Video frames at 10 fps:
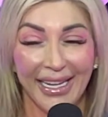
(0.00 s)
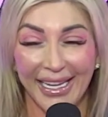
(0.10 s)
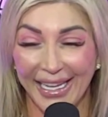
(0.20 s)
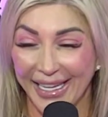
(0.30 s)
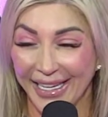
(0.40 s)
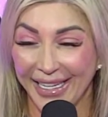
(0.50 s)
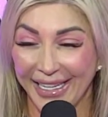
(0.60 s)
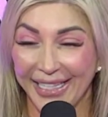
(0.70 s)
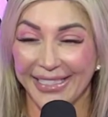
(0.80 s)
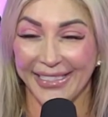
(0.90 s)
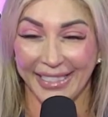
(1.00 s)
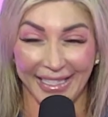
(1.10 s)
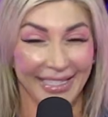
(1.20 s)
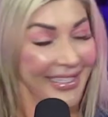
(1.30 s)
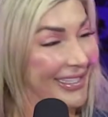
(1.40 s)
and he is
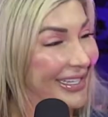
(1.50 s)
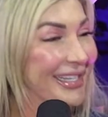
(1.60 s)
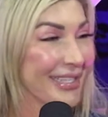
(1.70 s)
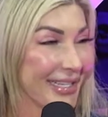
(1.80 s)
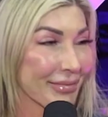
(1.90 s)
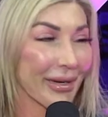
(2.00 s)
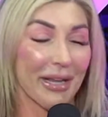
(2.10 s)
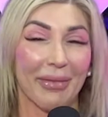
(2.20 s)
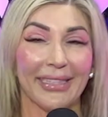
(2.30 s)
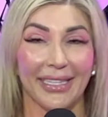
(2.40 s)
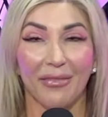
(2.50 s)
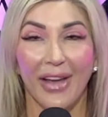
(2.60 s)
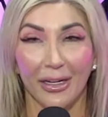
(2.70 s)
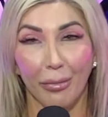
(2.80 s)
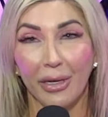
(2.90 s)
he's pretty amazing. In
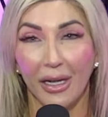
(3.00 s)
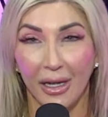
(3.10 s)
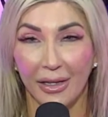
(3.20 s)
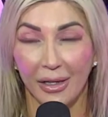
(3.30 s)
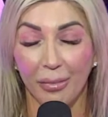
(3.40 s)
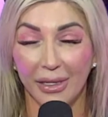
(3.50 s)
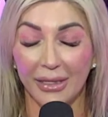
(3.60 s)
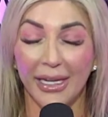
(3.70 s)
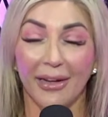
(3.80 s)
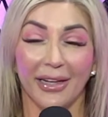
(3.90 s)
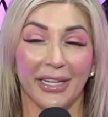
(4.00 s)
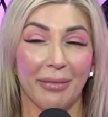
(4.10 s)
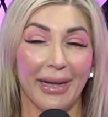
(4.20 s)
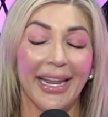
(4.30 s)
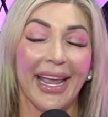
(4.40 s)
fact, I'll put the link on there.
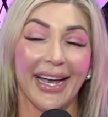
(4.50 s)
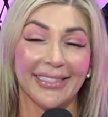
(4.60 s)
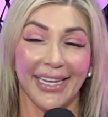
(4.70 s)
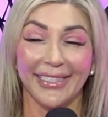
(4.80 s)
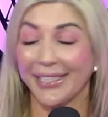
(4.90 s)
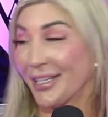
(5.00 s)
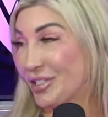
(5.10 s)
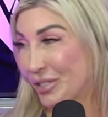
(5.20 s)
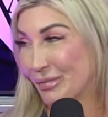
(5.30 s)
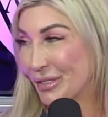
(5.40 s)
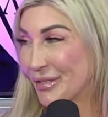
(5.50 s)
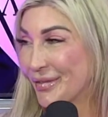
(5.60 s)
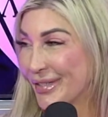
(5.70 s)
But he has a signature move,